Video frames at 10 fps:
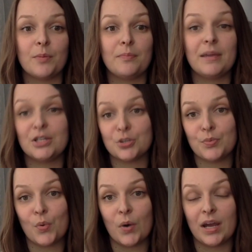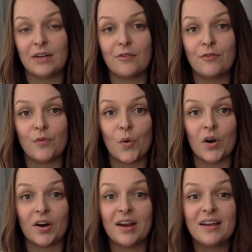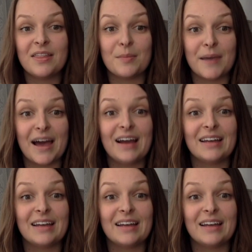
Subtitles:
major point for the back,